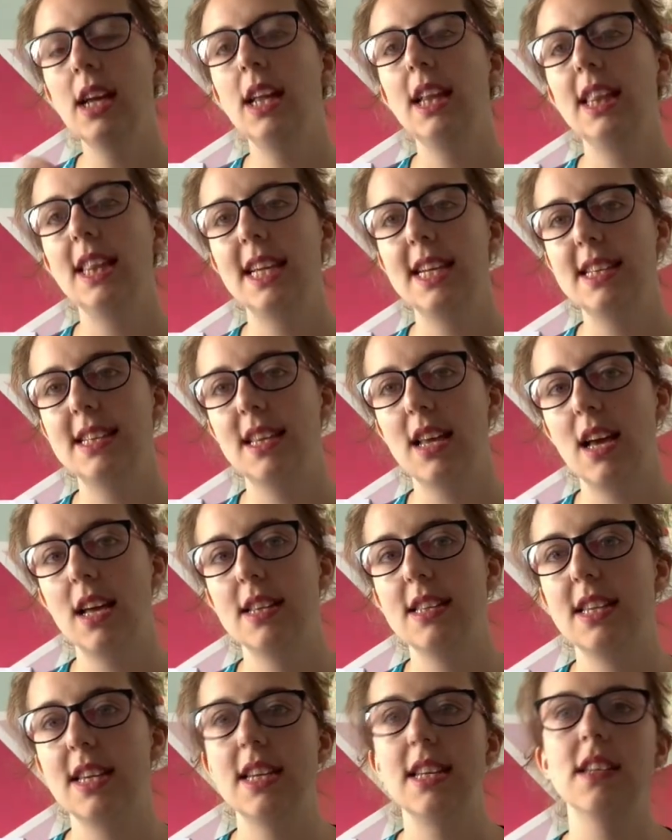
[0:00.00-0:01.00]
Lisa
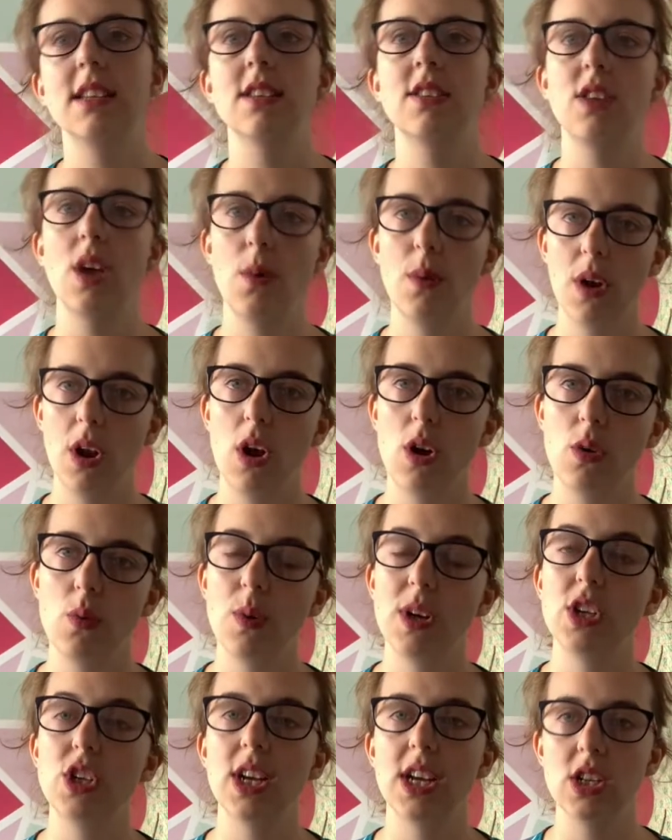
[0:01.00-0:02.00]
did a sew along where
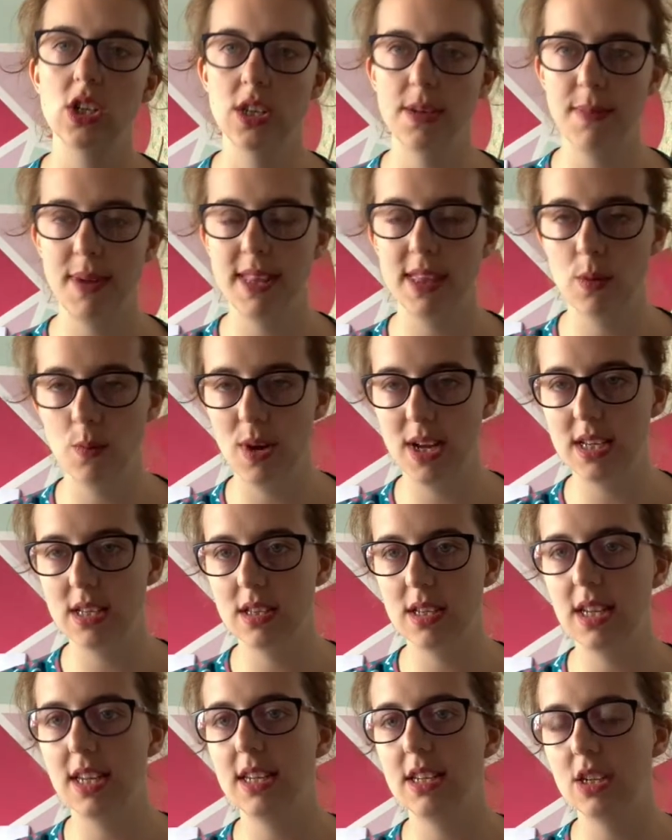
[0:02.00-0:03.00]
she actually made the
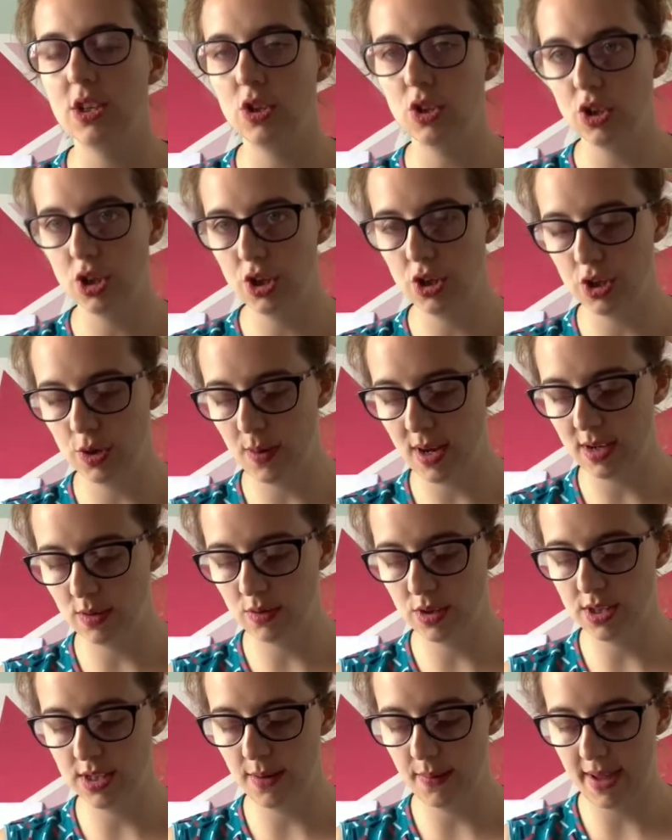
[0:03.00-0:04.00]
waisted and showed you how to
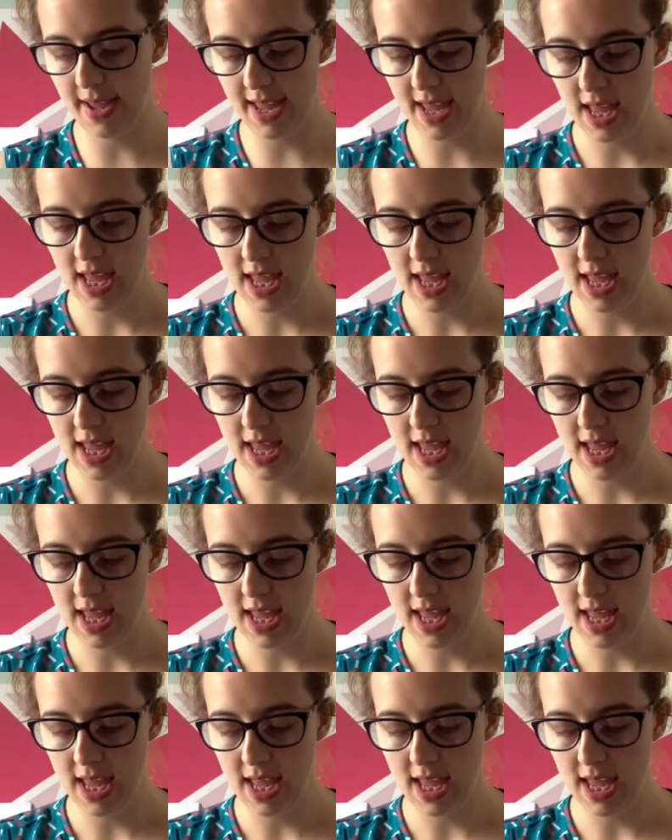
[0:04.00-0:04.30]
do it.